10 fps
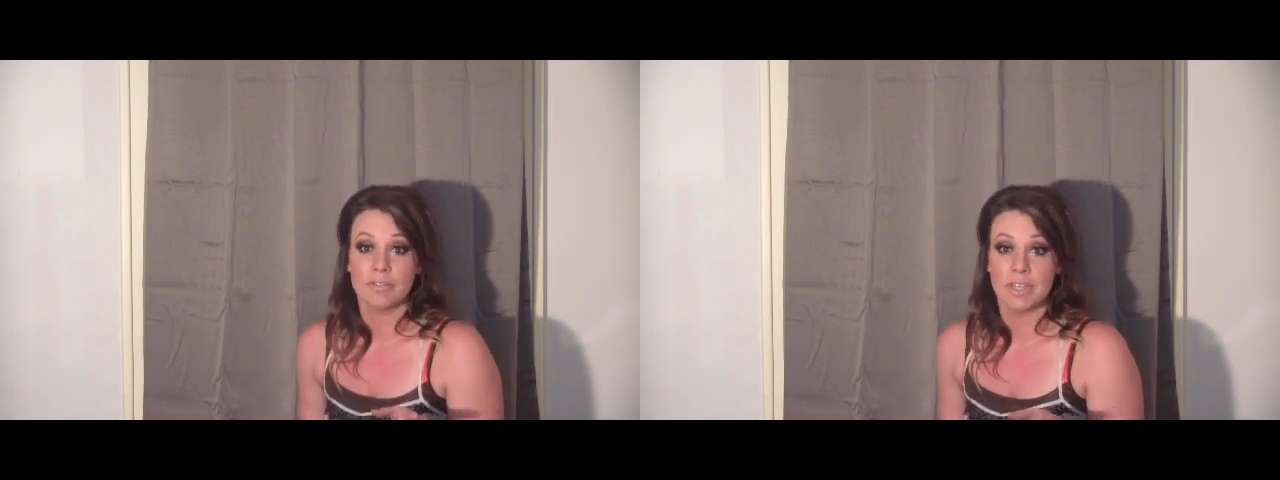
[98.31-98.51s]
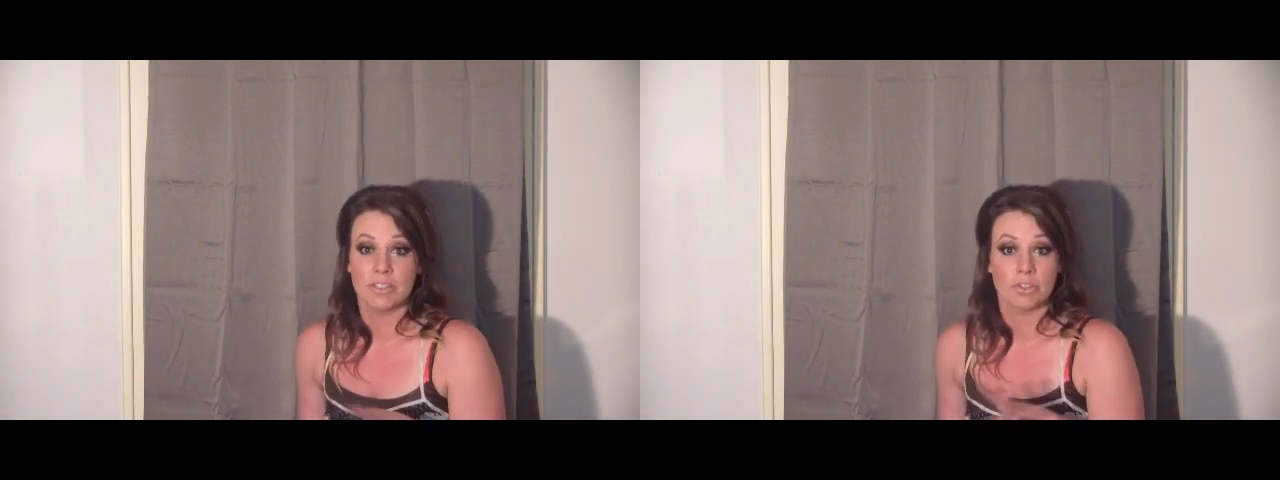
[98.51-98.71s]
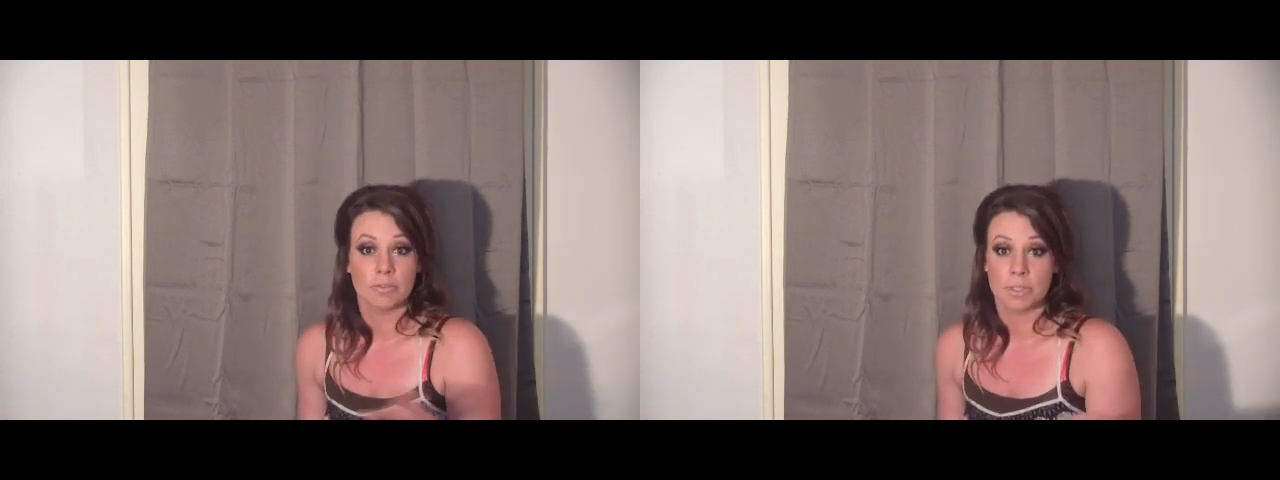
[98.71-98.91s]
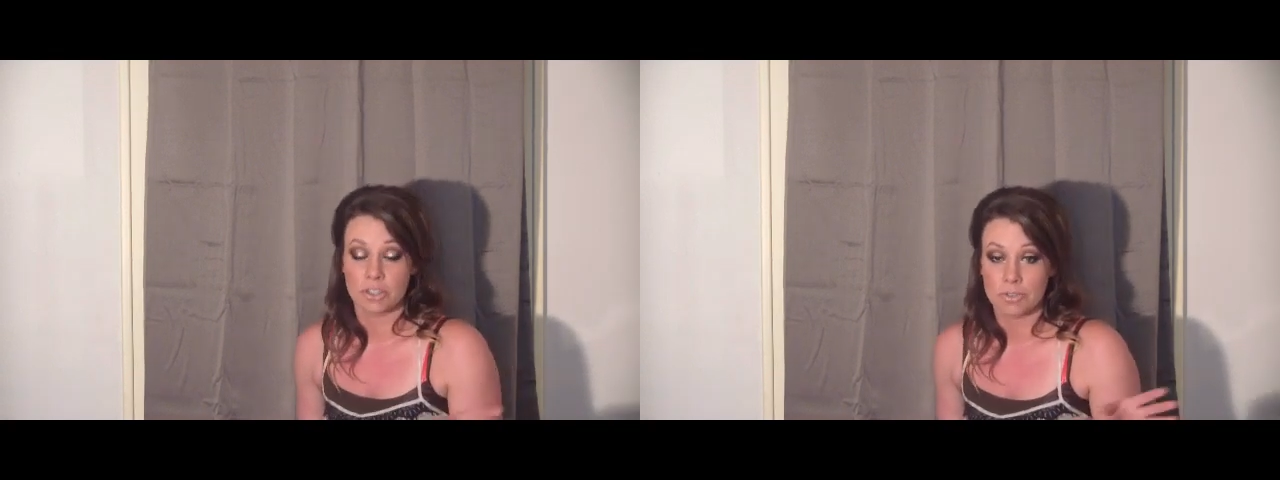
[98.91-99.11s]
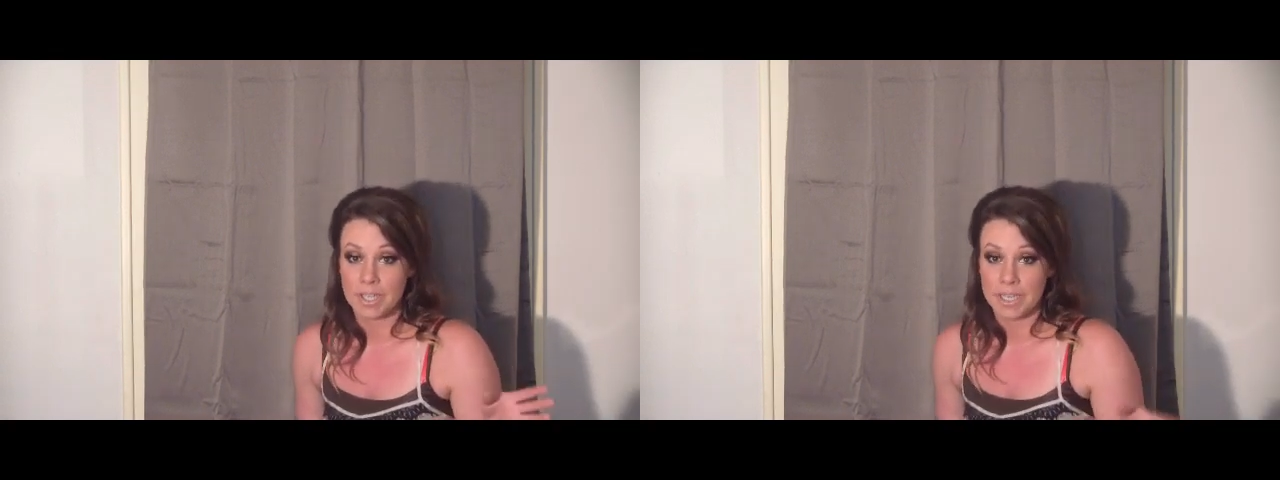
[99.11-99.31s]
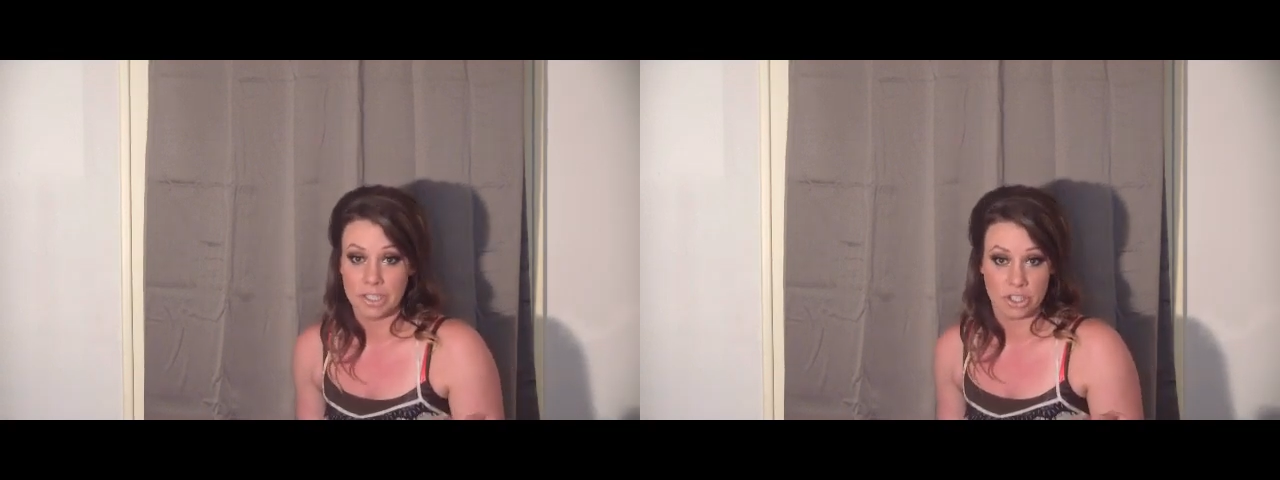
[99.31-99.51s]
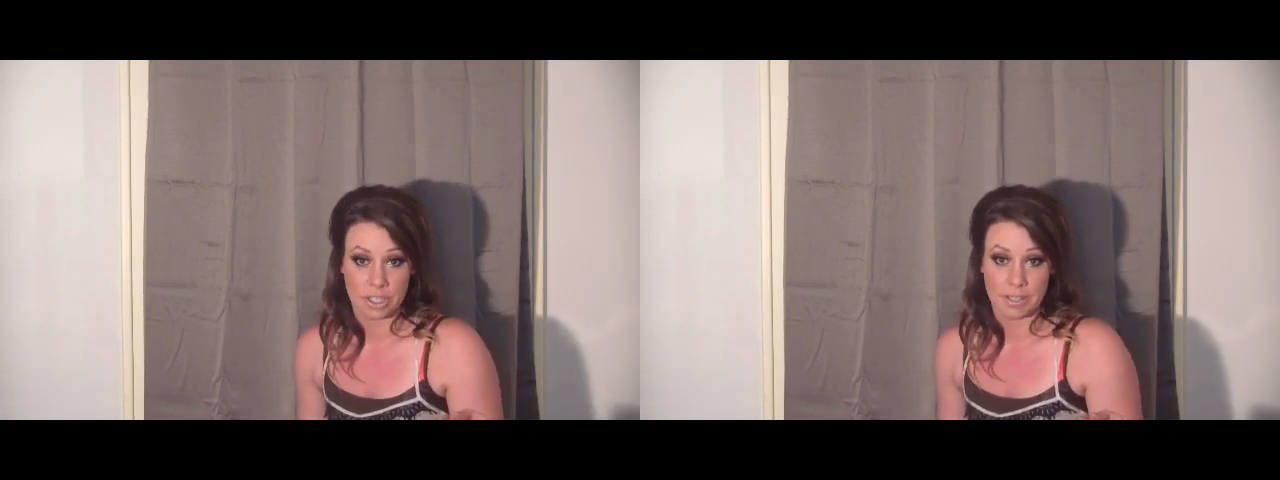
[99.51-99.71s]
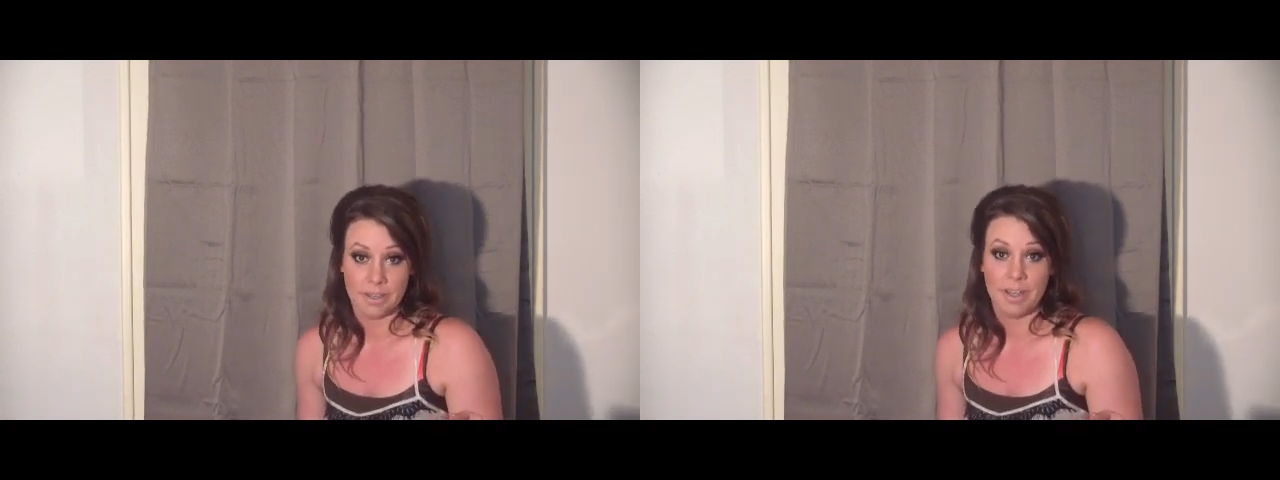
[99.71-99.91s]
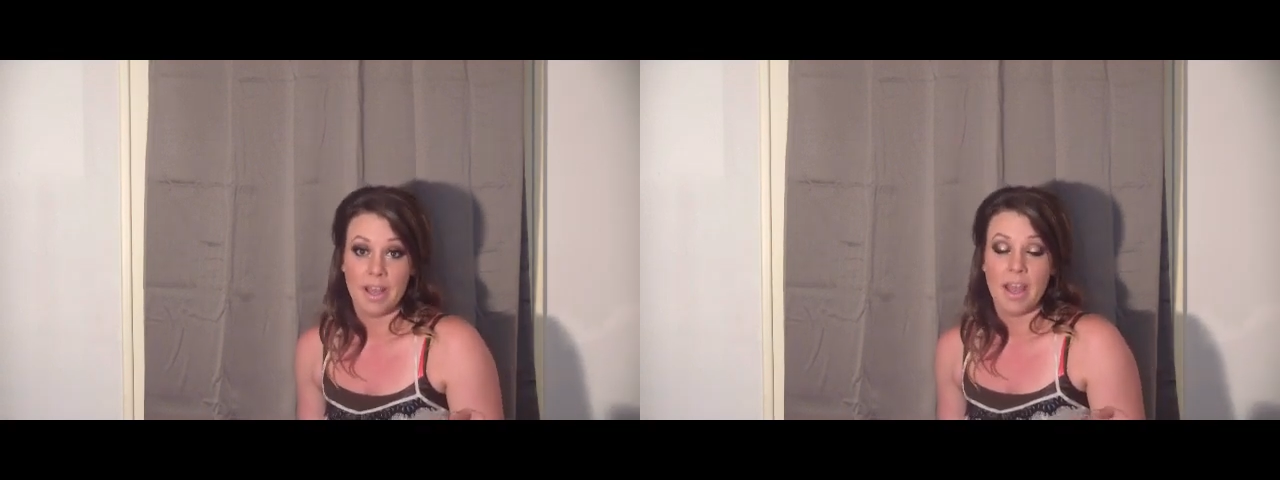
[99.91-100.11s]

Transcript: event or special occasion,